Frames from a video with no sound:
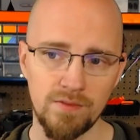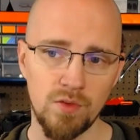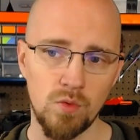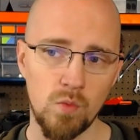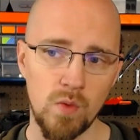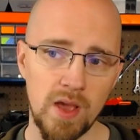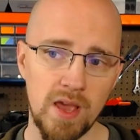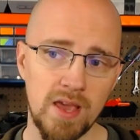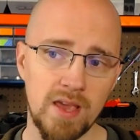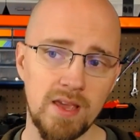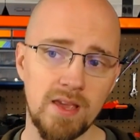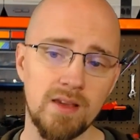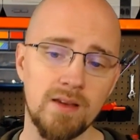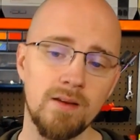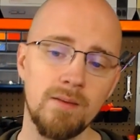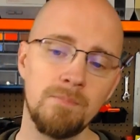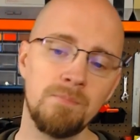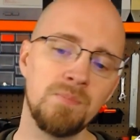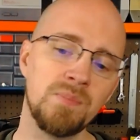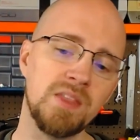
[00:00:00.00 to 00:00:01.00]
the way
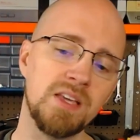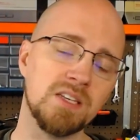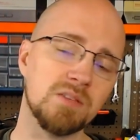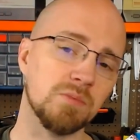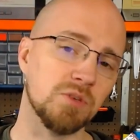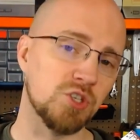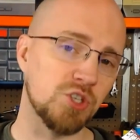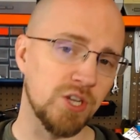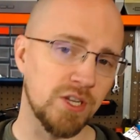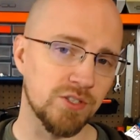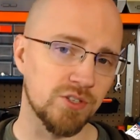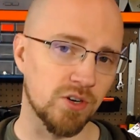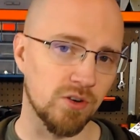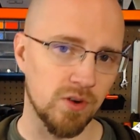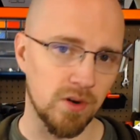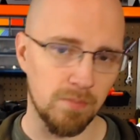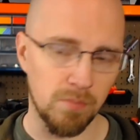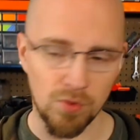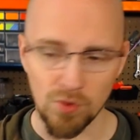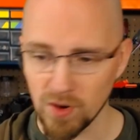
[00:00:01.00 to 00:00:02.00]
these machines are going
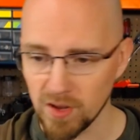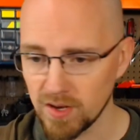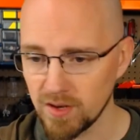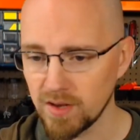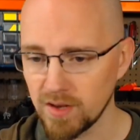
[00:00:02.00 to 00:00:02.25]
to print.